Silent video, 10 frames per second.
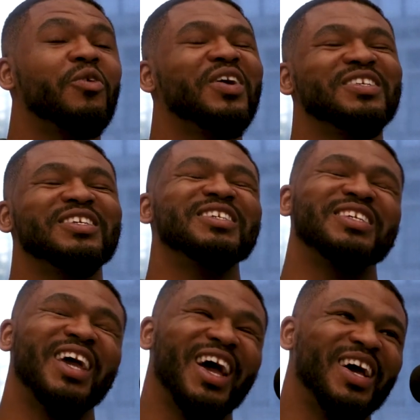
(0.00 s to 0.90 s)
question
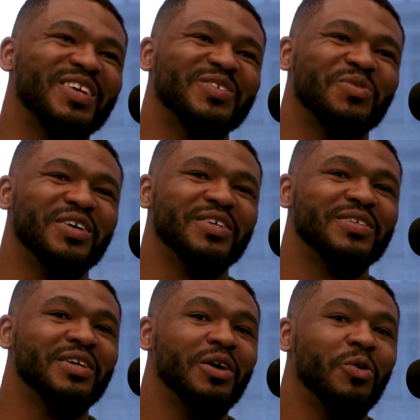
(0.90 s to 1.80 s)
she asked was,